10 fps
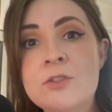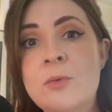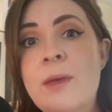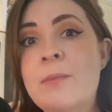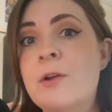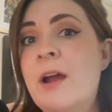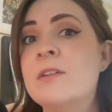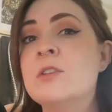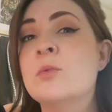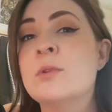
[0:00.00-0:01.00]
So, maybe you're
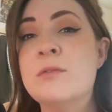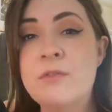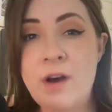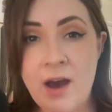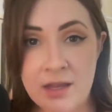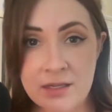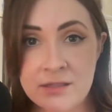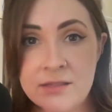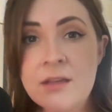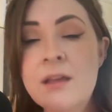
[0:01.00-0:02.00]
having to
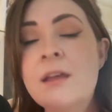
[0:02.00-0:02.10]
revise